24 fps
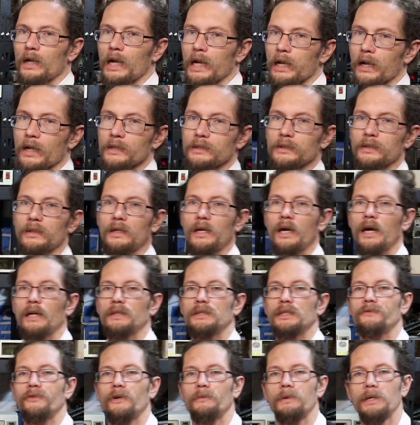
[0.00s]
Hey guys, I was
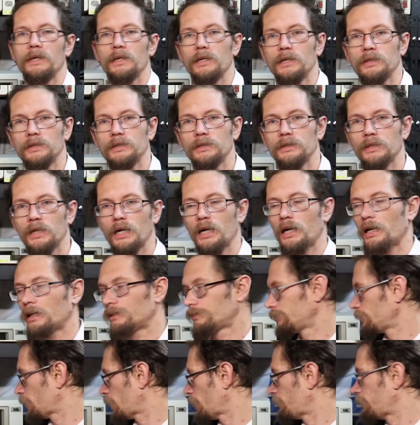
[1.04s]
just filming this
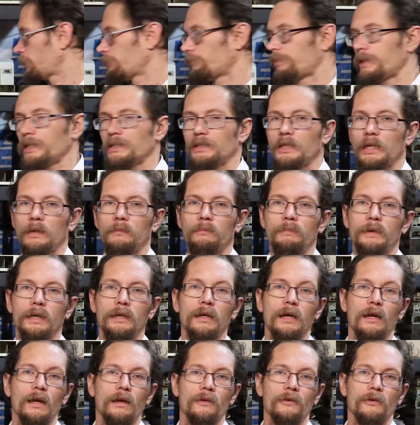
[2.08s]
IBM PC bit,
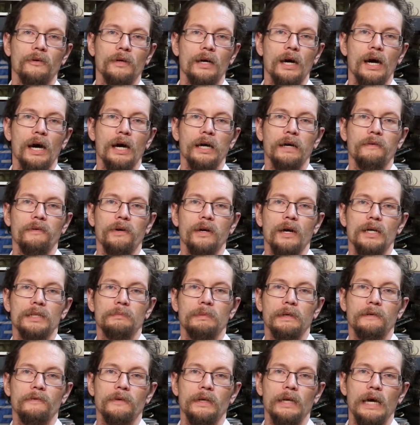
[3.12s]
and I thought I'd give you guys a
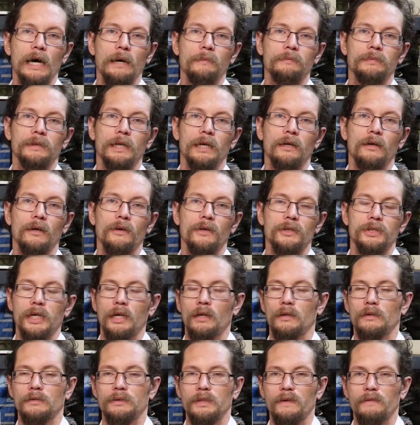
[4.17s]
bit of an update on the
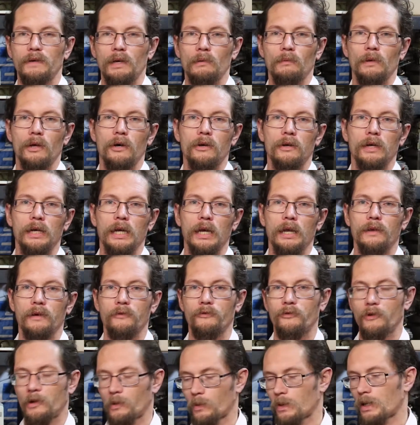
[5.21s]
channel, because I haven't uploaded anything
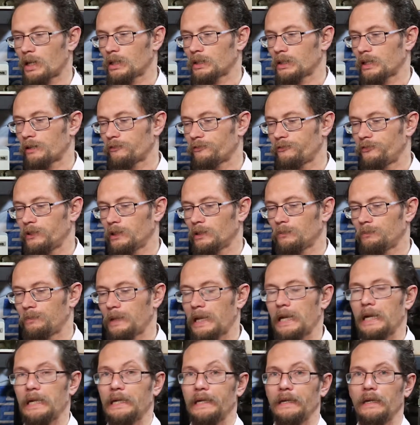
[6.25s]
for a while and I feel
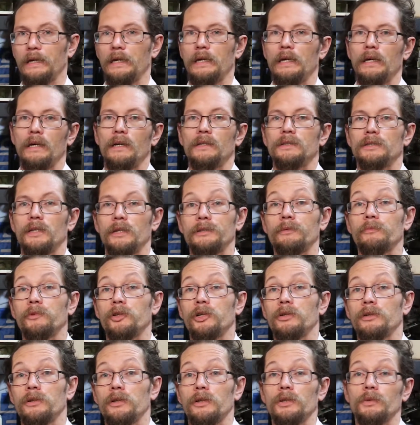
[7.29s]
bad. So some
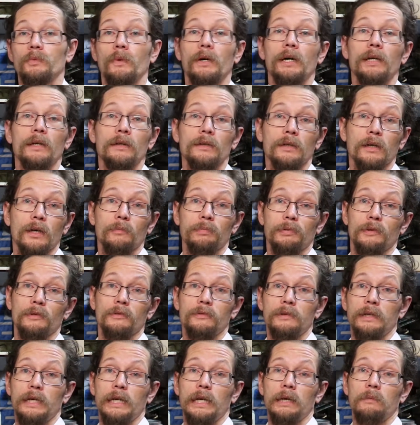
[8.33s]
good news. One is I got a Blue
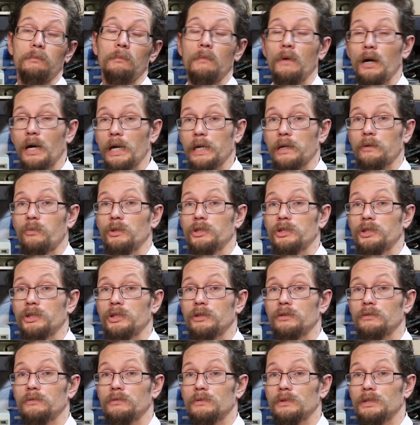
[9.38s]
Yeti mic, which
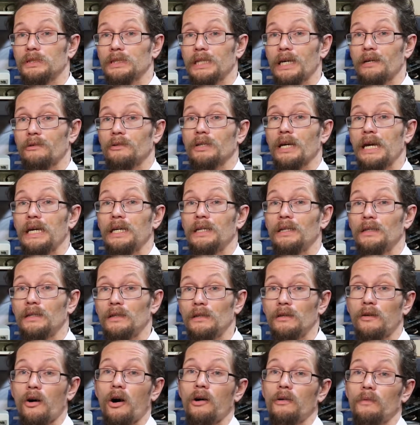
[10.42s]
should sound a
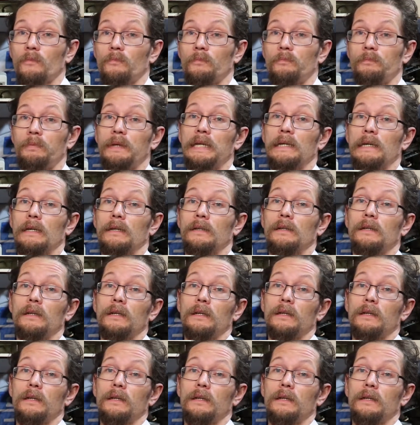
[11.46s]
lot better,